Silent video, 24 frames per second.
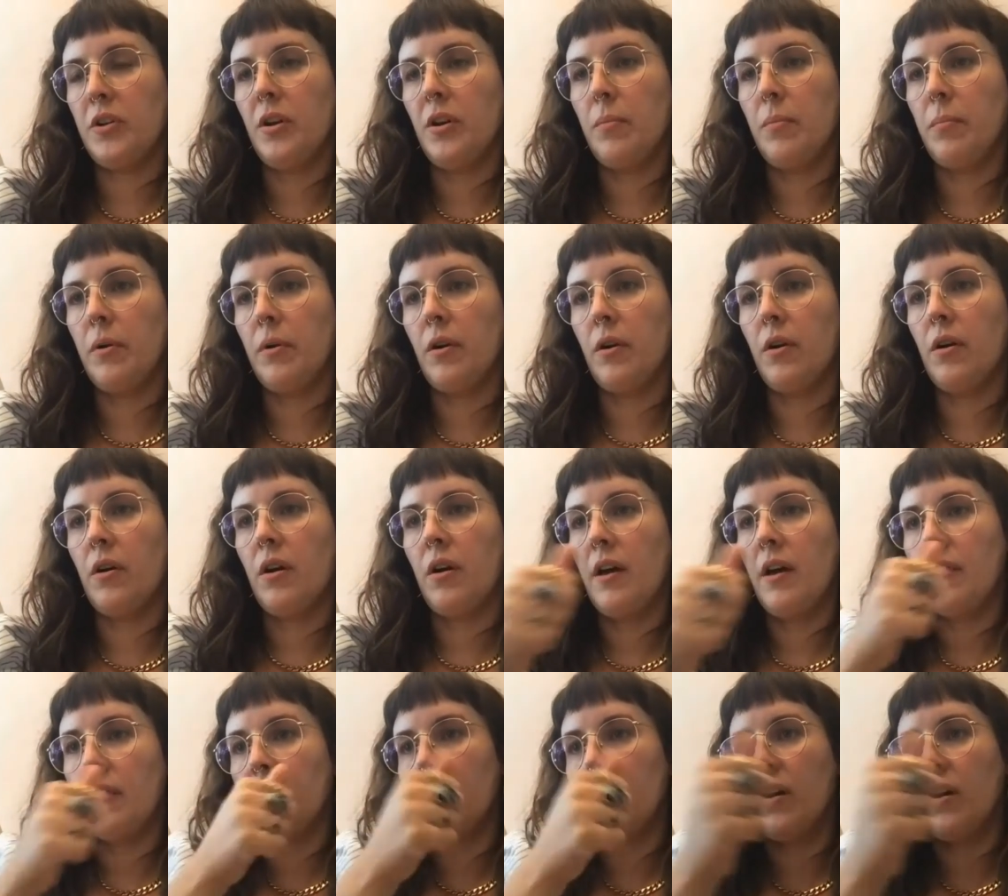number
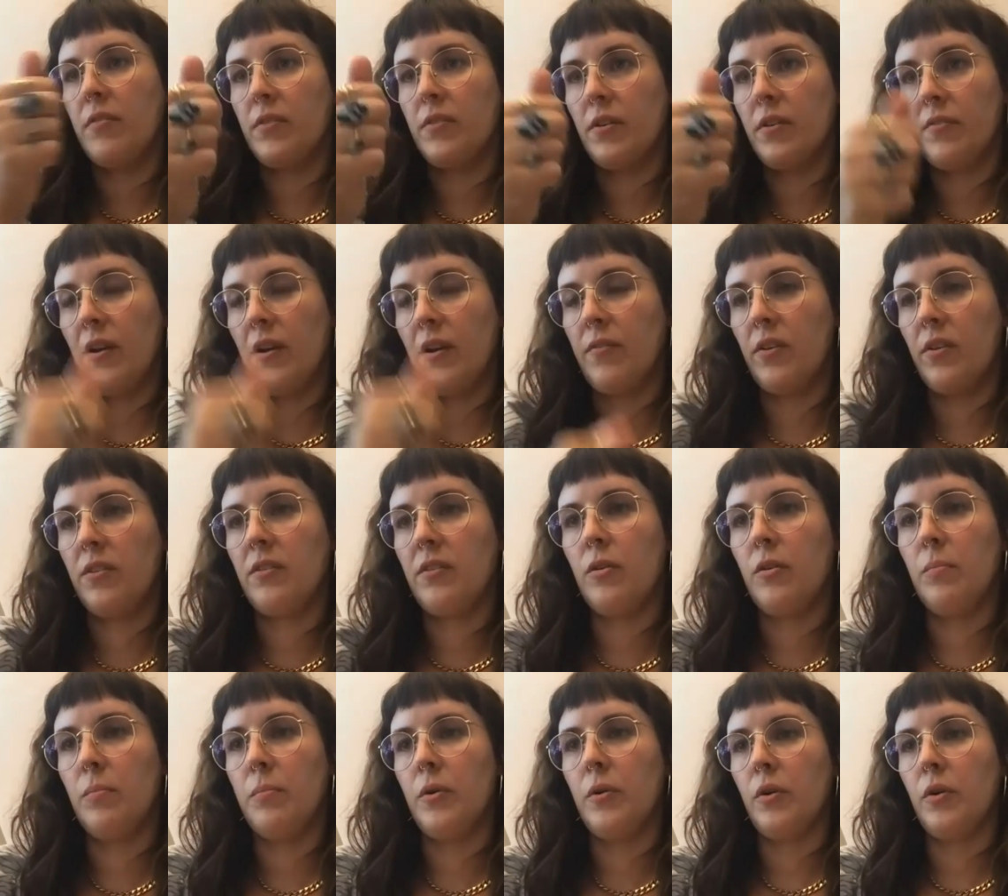on the cover of every
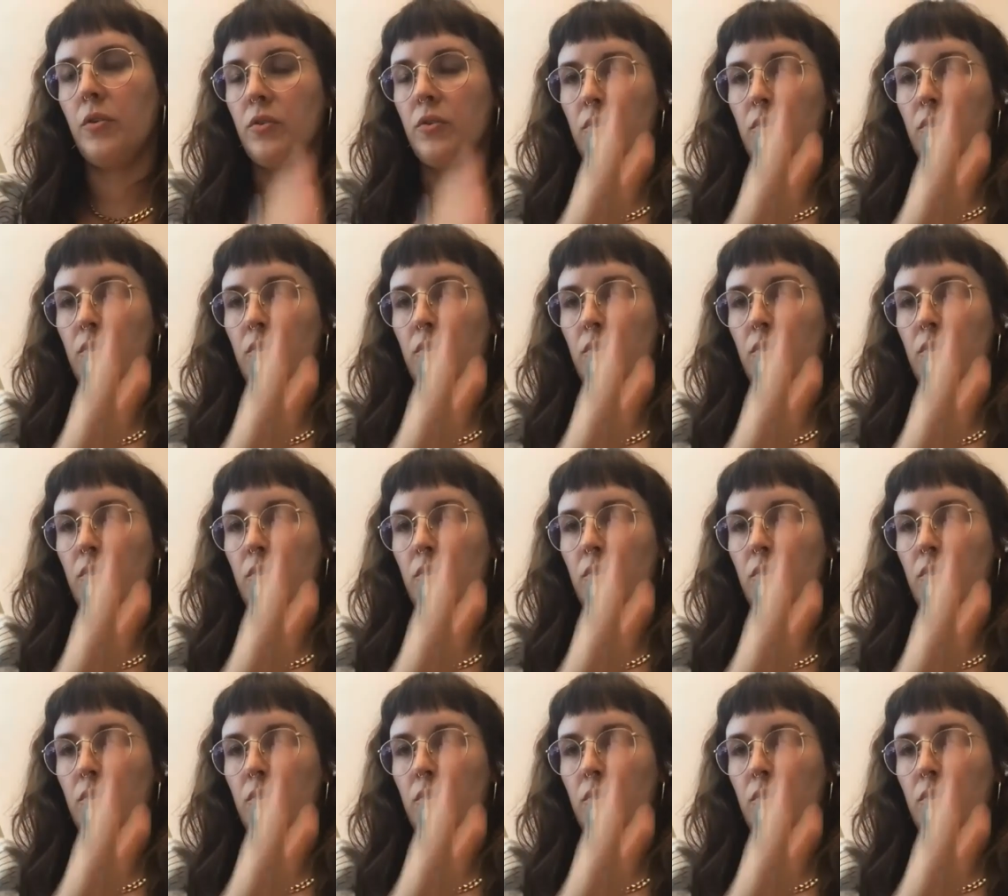single book.